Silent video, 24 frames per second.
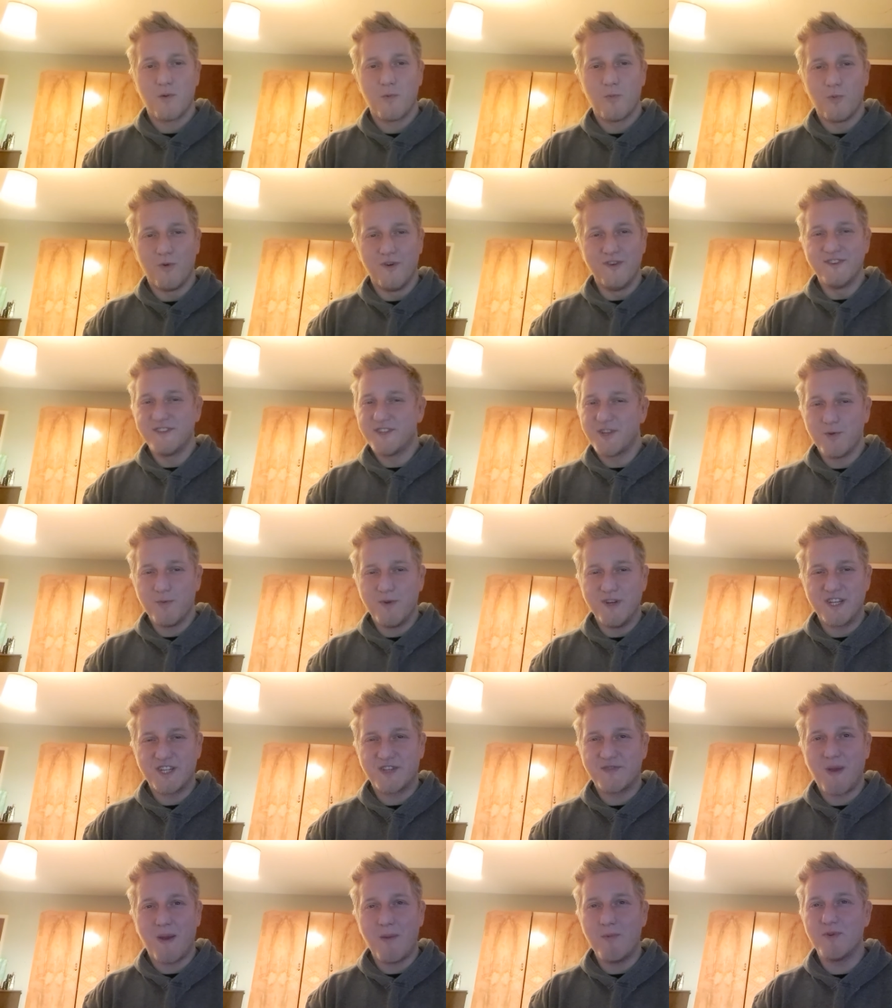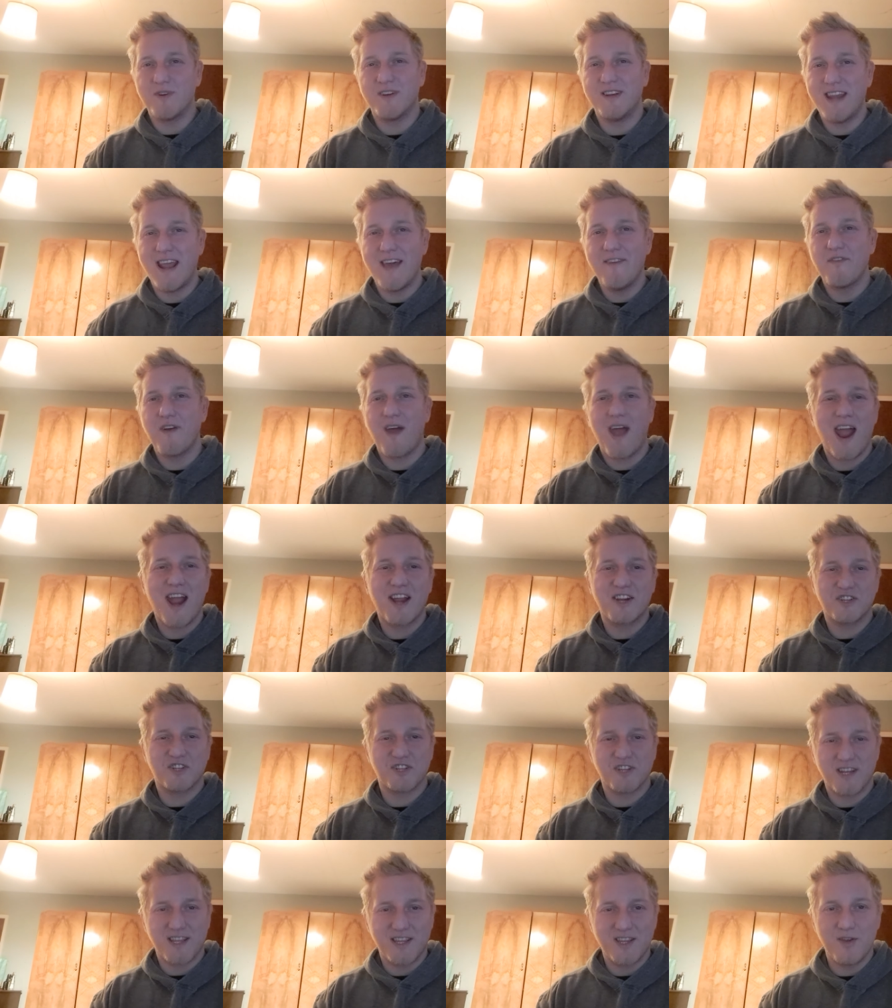one to which they would never
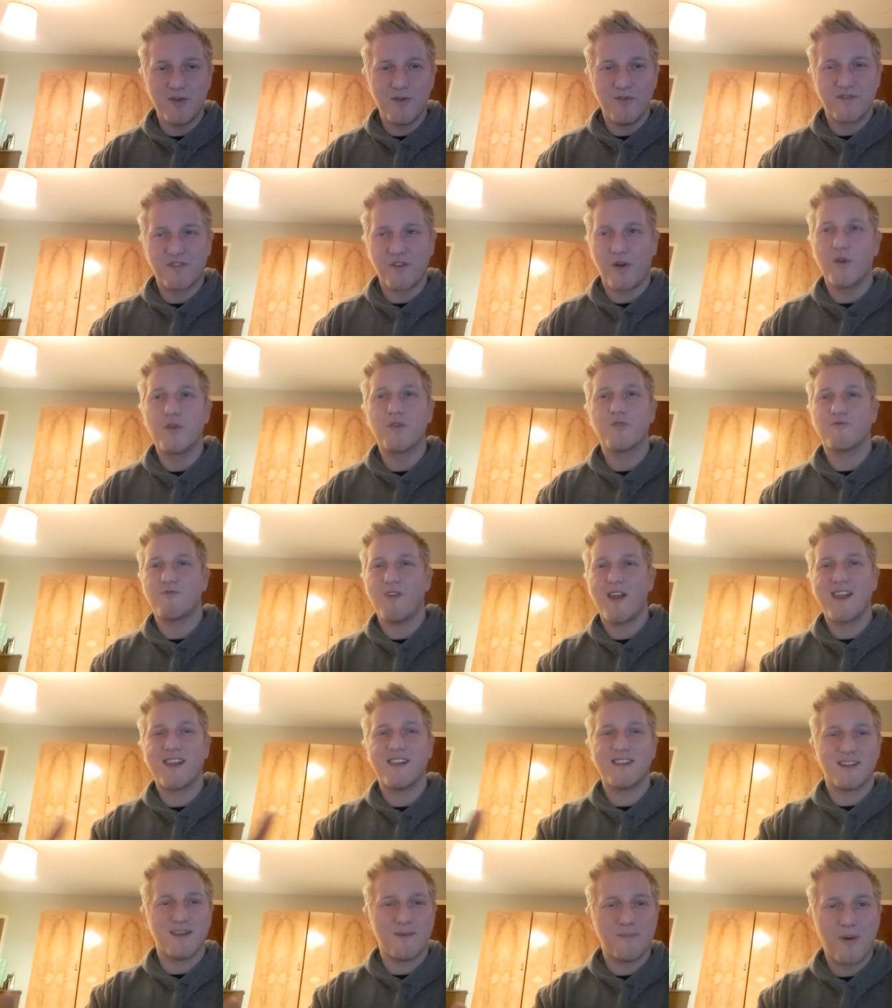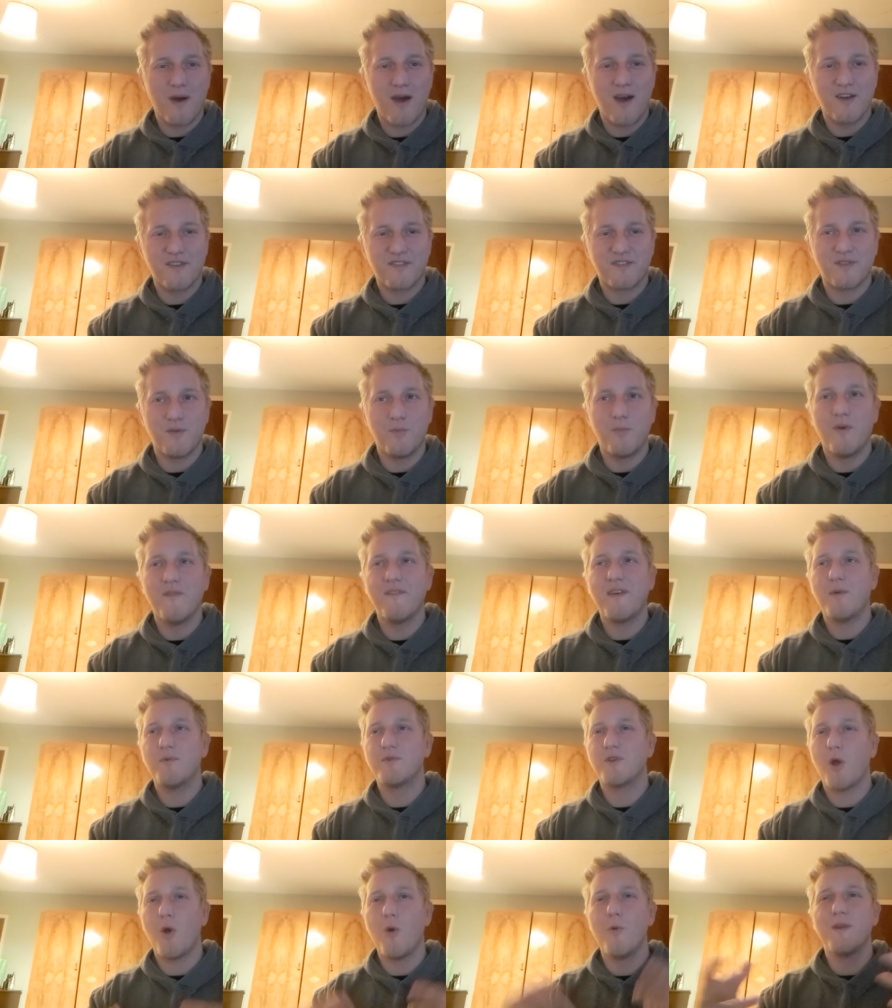actually use on a regular person, one that
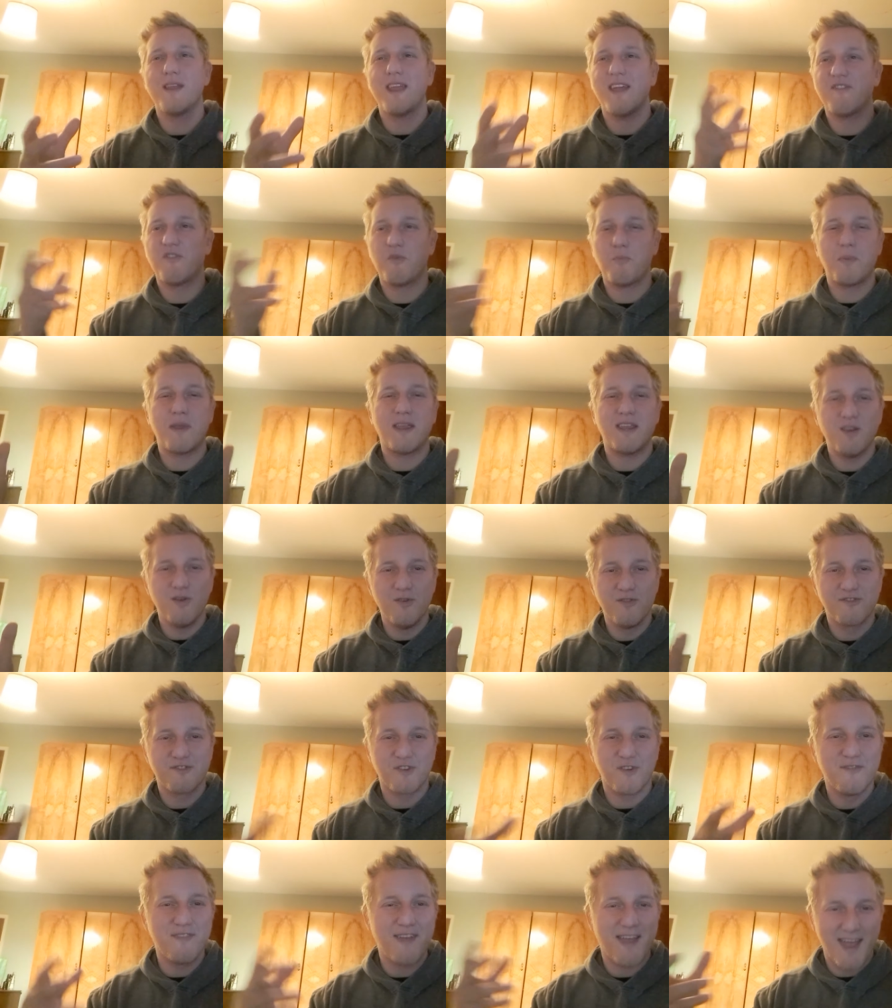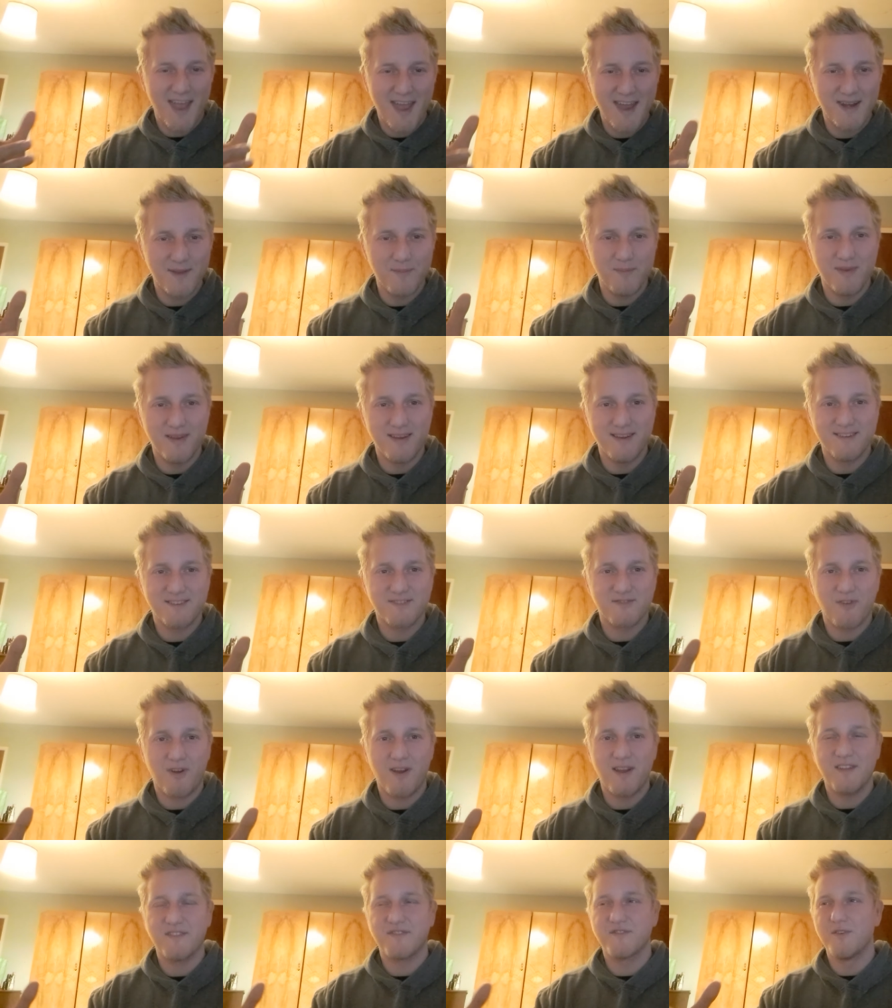would only ever be used on their enemies,
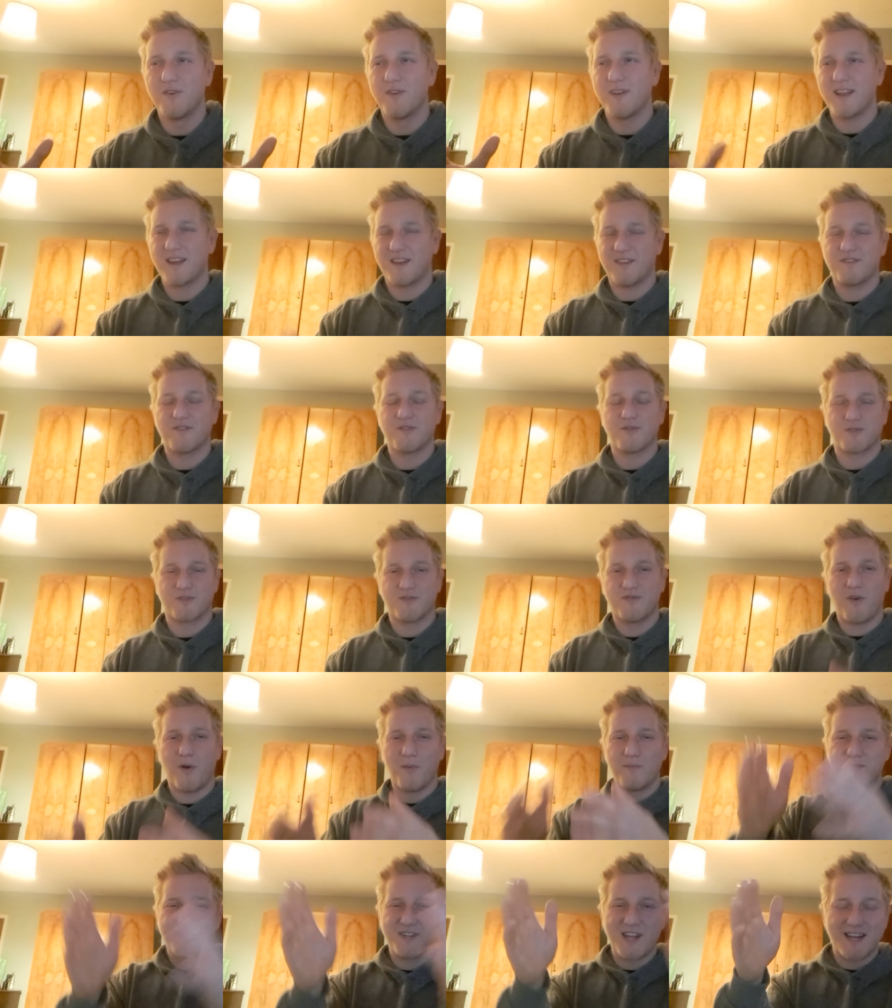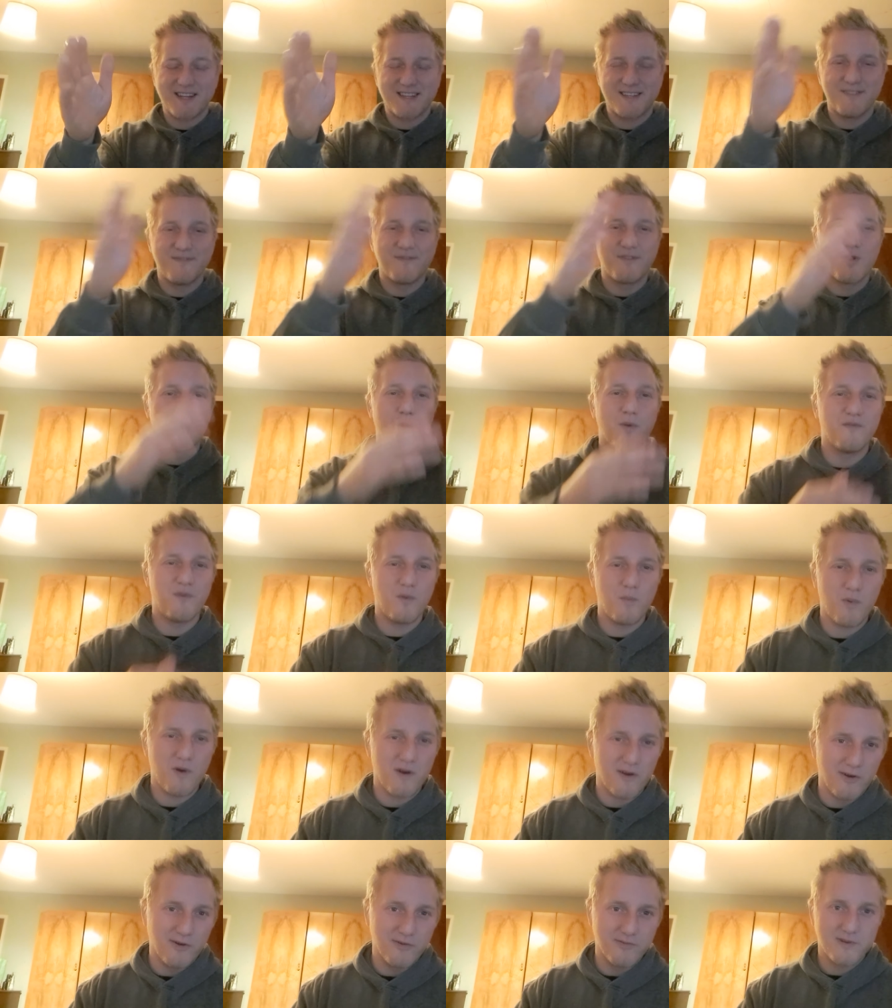right? It's not like a sort of objective view of the
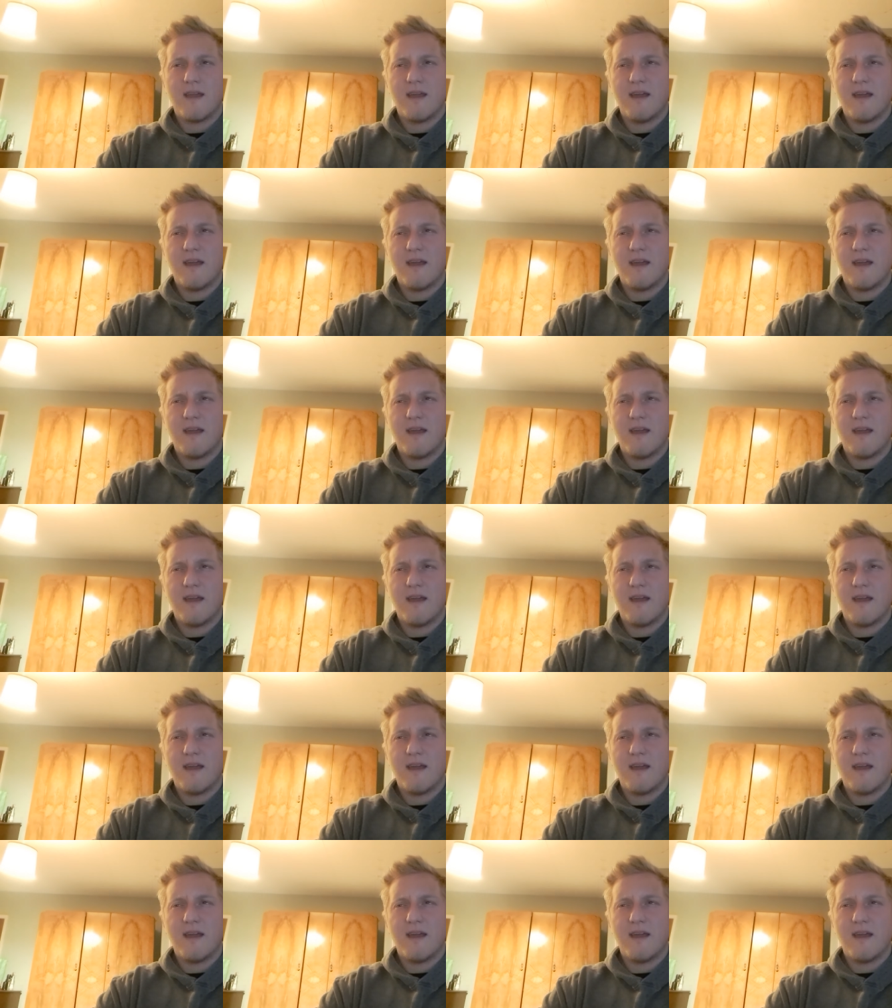world.